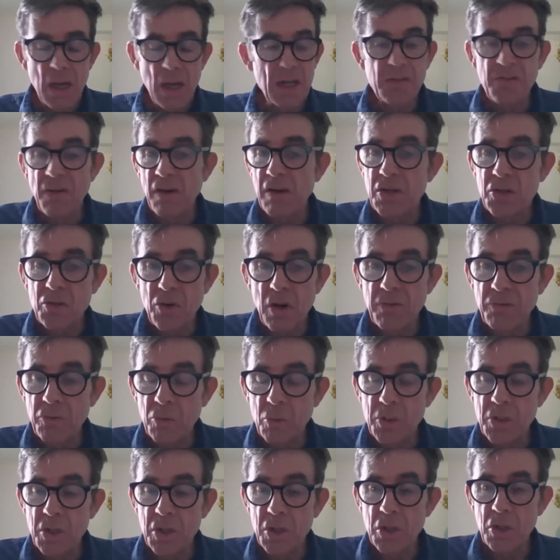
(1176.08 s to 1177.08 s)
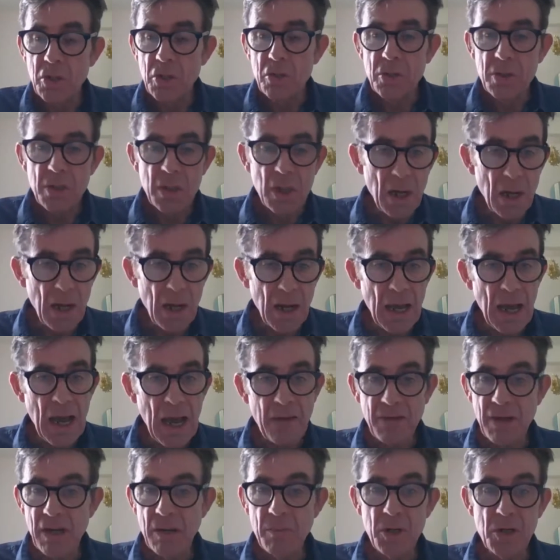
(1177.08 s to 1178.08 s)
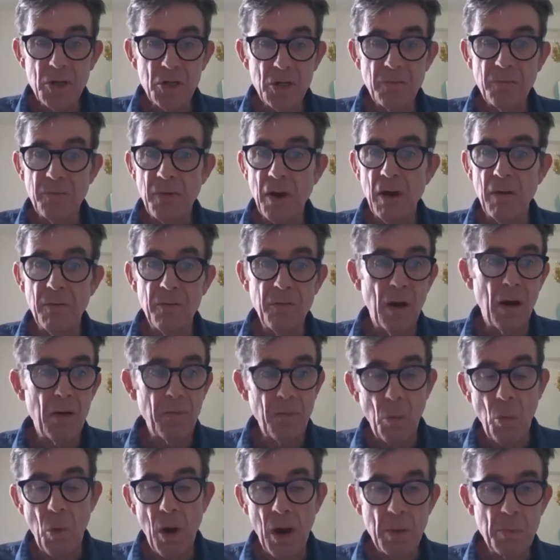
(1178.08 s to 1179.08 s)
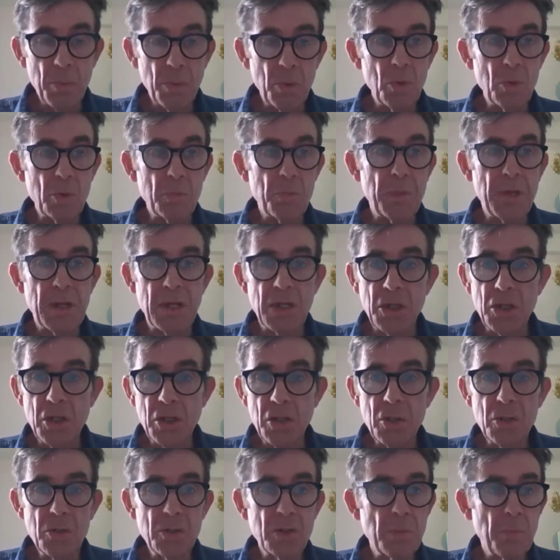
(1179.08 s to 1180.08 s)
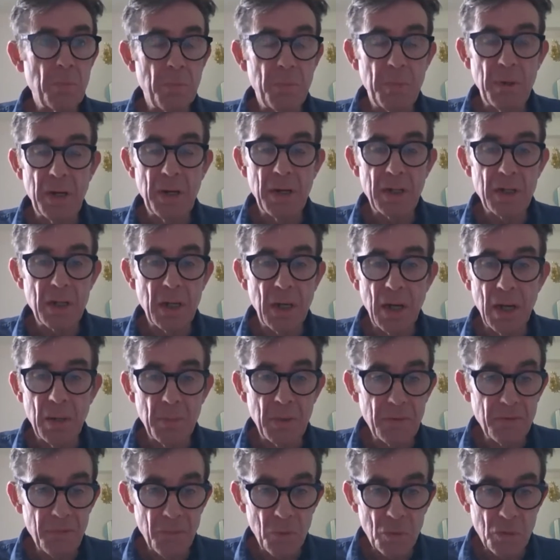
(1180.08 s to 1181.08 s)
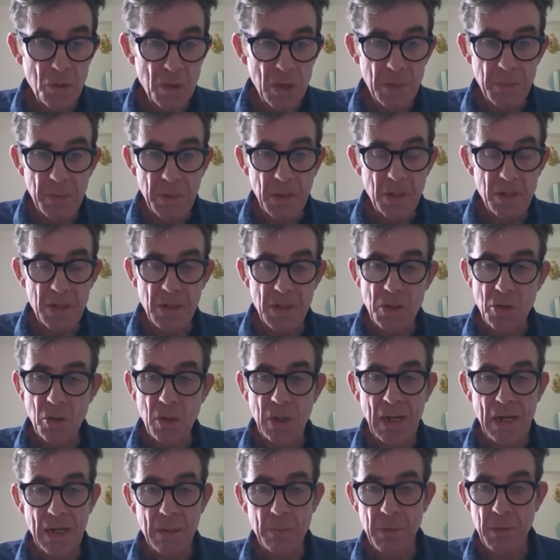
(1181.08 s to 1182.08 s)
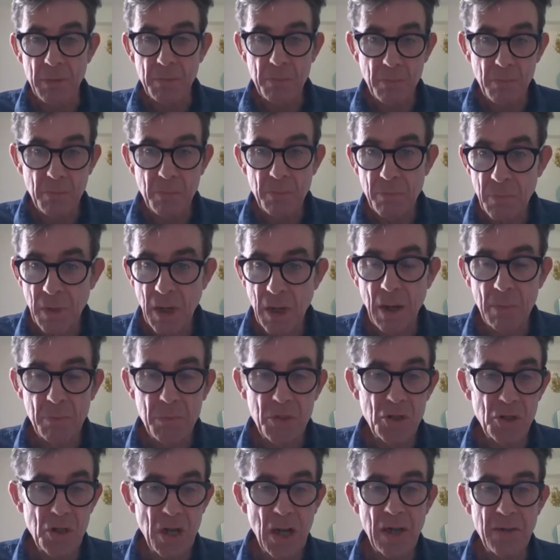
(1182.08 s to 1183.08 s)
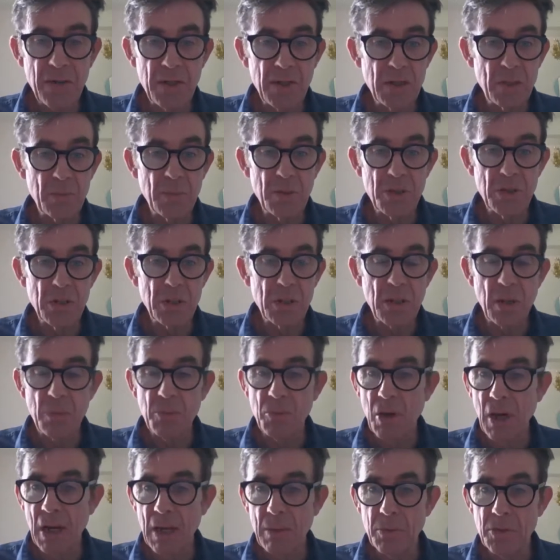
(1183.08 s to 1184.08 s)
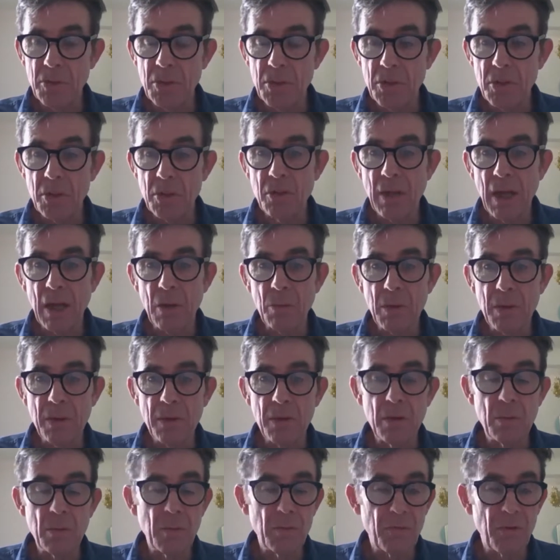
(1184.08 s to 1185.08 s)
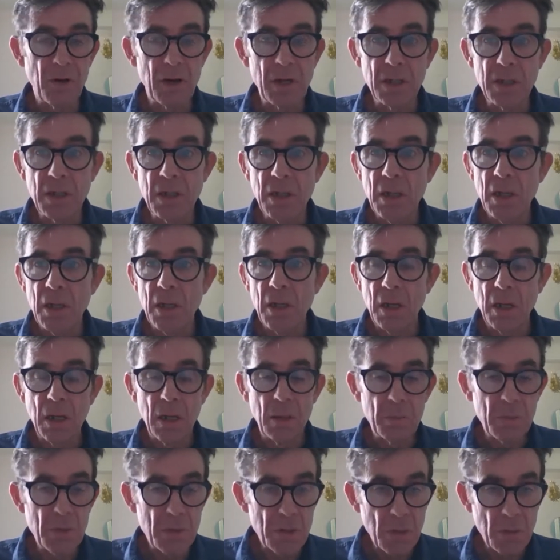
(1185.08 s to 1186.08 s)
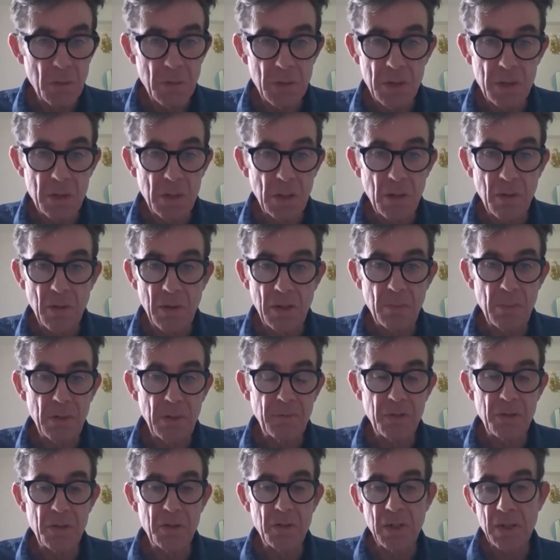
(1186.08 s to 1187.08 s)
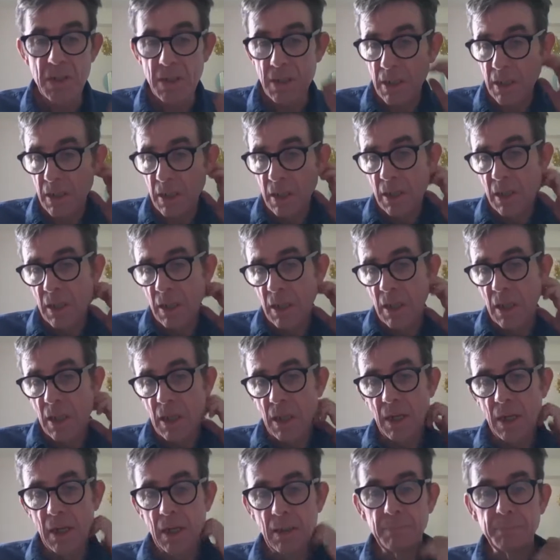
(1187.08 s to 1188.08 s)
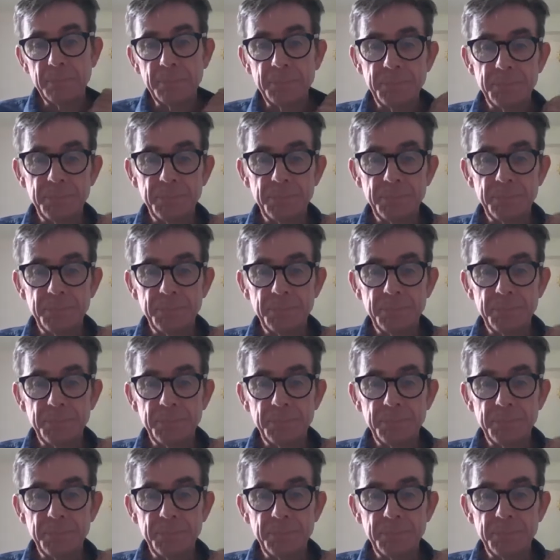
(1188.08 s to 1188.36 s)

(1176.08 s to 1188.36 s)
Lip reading: very straightforward to use. I have an image of a whiteboard being used, but unfortunately, because it's not letting me share these images, I'm not able to do that with you, I'm afraid. So which is incredibly frustrating. I'm